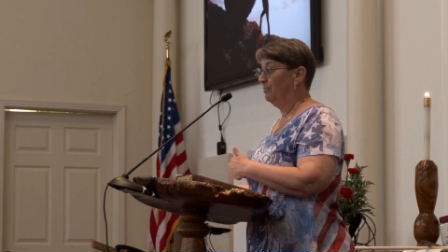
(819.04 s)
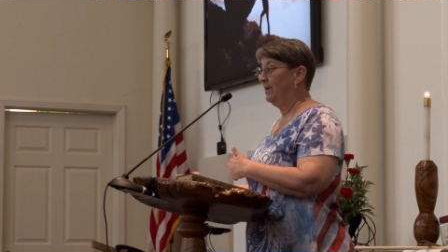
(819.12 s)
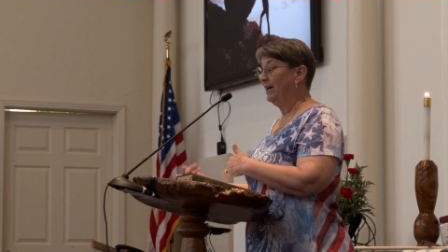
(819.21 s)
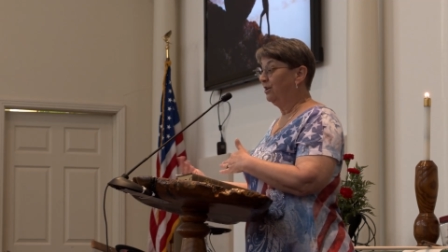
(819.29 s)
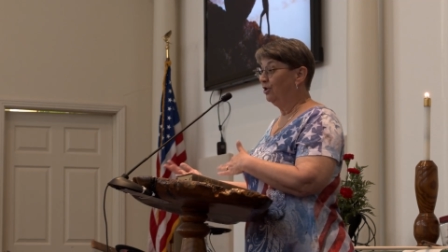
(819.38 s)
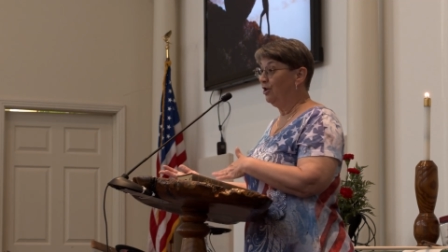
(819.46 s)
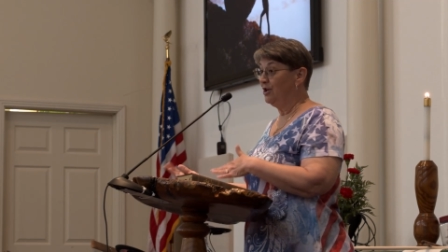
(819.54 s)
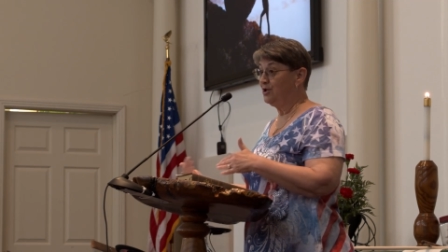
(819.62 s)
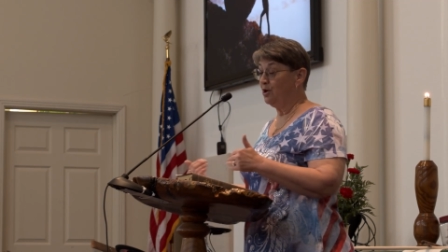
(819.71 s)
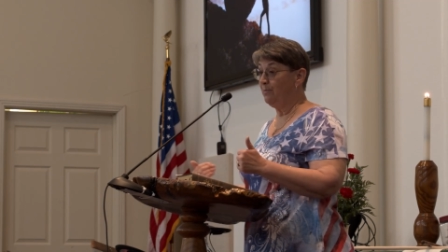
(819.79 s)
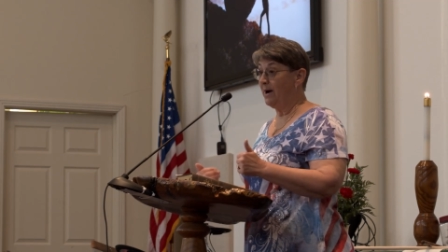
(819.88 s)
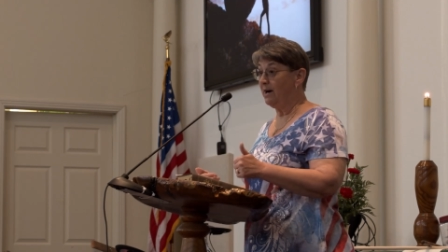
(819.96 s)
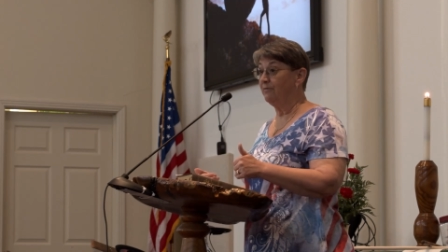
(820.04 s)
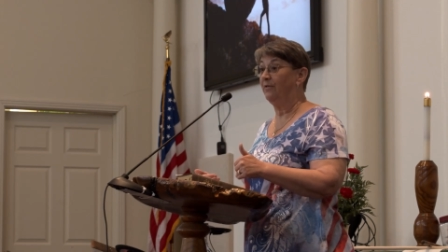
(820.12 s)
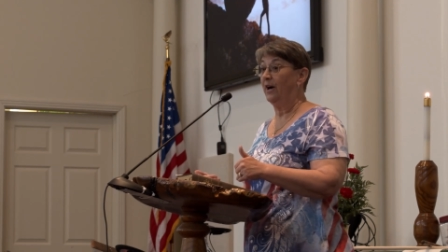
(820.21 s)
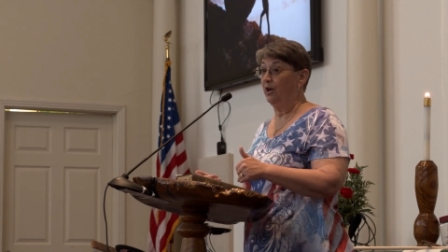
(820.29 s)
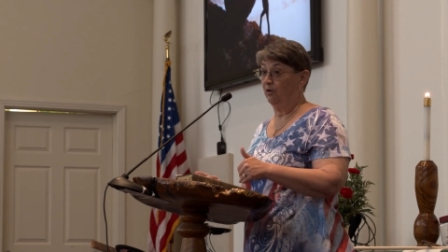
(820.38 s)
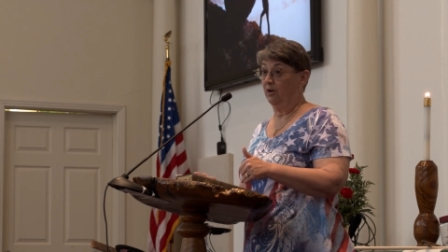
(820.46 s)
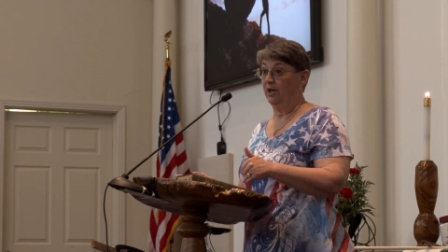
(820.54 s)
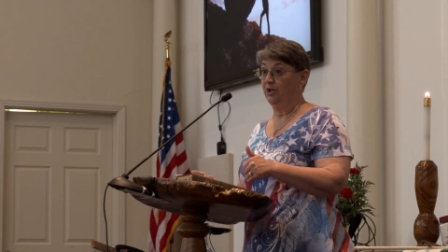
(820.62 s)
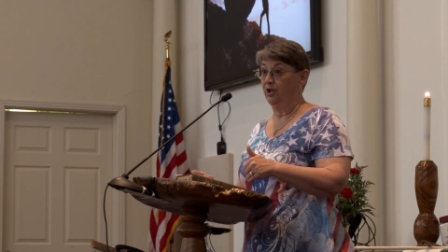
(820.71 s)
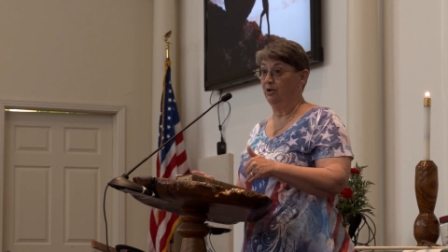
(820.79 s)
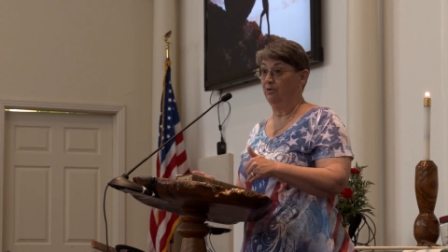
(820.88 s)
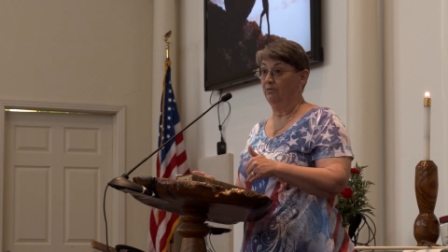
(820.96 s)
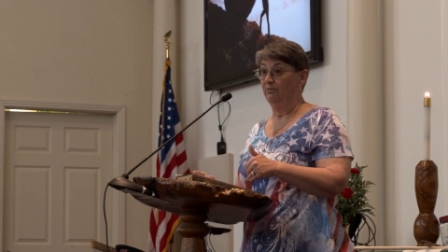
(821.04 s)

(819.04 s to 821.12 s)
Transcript: But it can also backfire on you.